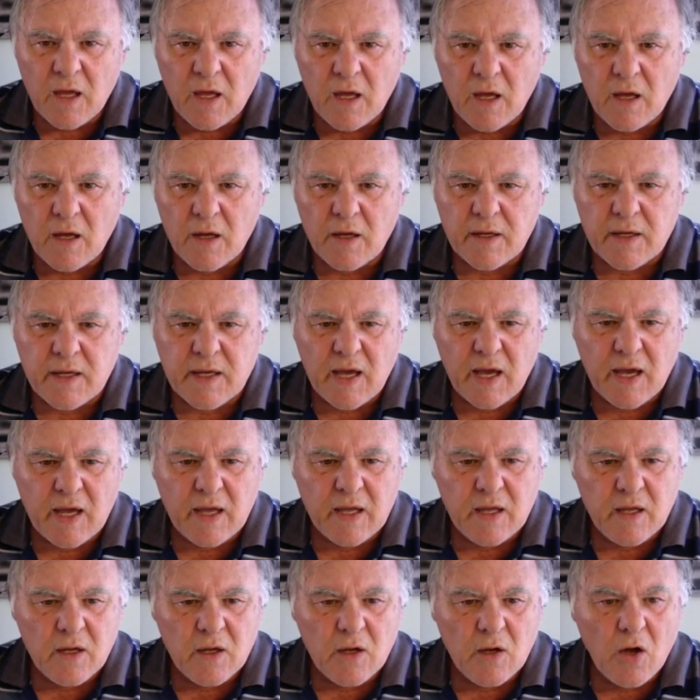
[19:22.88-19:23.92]
Okay.
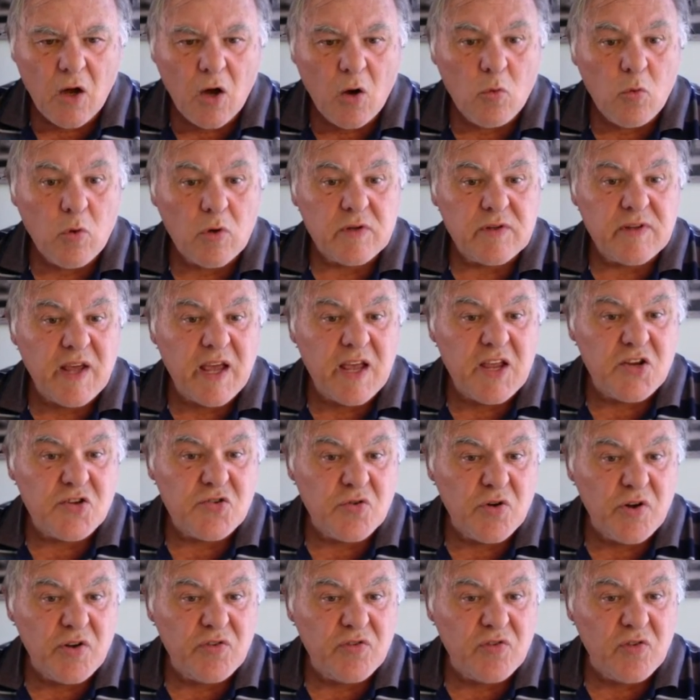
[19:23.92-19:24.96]
Oh, rook to
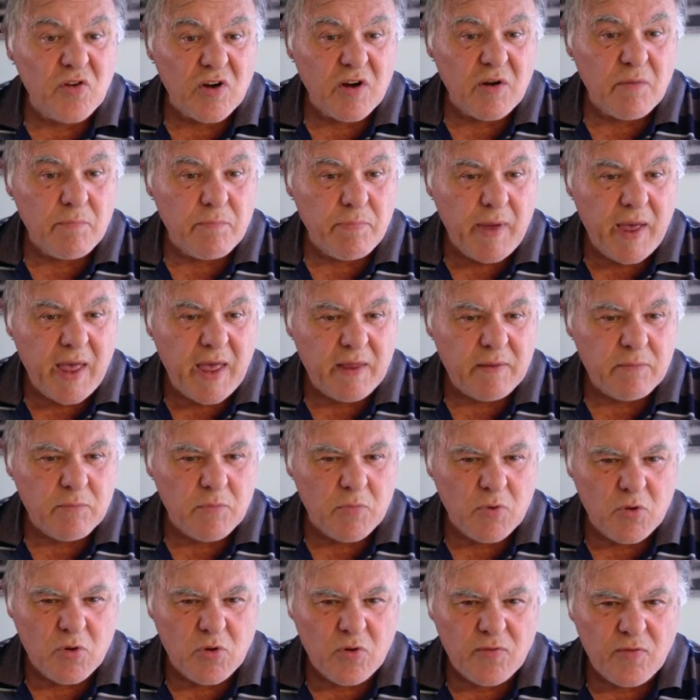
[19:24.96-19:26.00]
h3 is not a bad
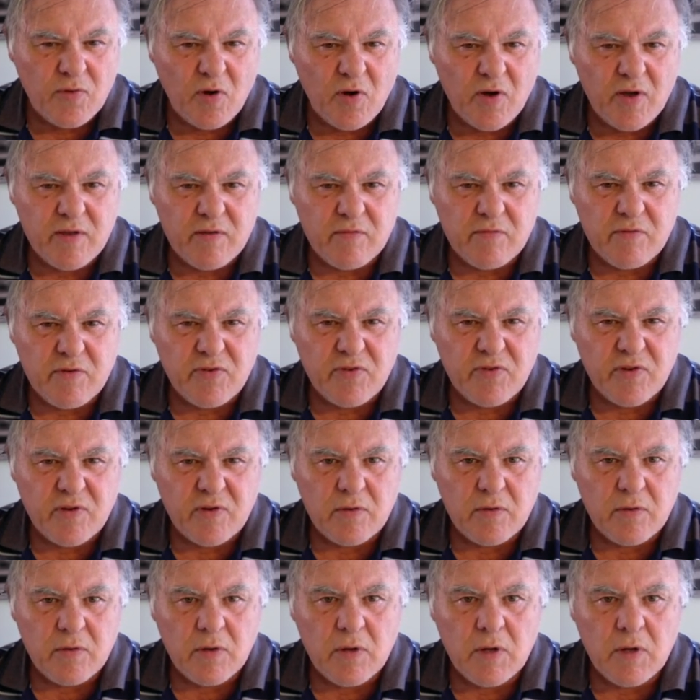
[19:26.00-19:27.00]
move either, is it?